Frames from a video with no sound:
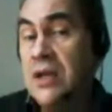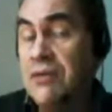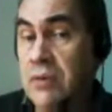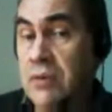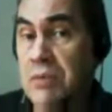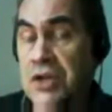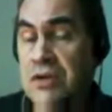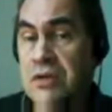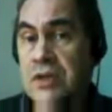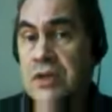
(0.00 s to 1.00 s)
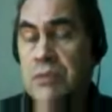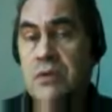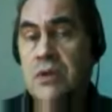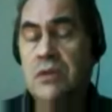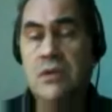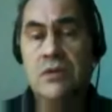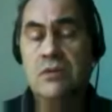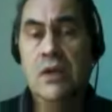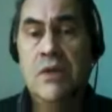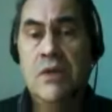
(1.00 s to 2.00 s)
of for immediate consumption, that doesn't
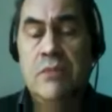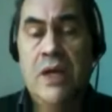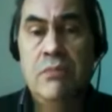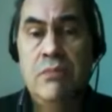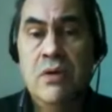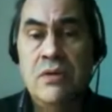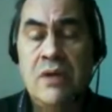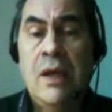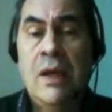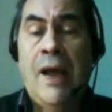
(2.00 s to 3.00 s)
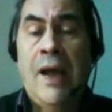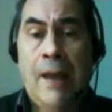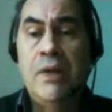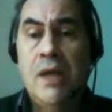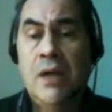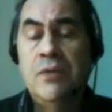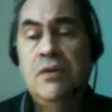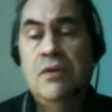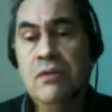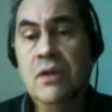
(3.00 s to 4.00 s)
really much matter because I hammered out a
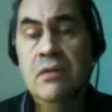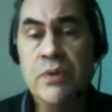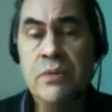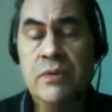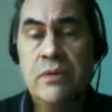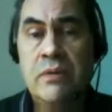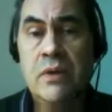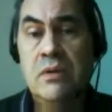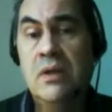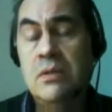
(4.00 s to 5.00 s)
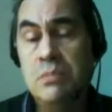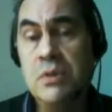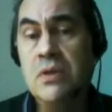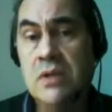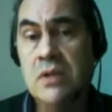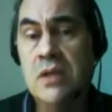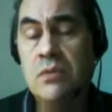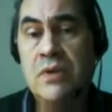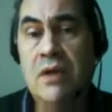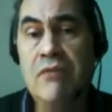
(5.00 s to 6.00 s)
thing of beauty, right? That's yeah. because that's what
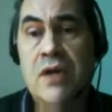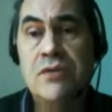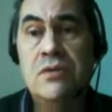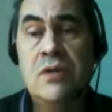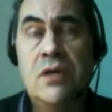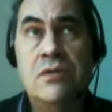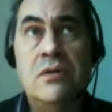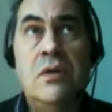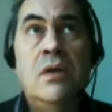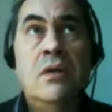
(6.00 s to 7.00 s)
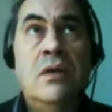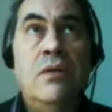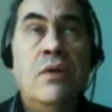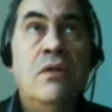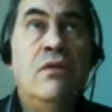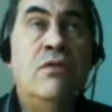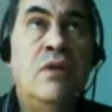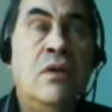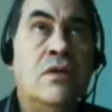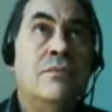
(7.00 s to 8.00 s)
Hephaestus does. Now, the thing
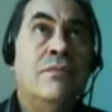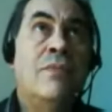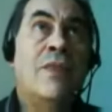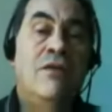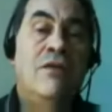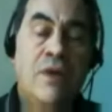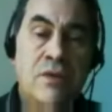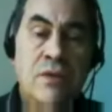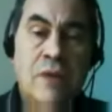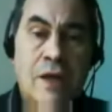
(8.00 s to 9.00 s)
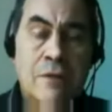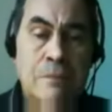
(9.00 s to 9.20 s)
is, if I do that,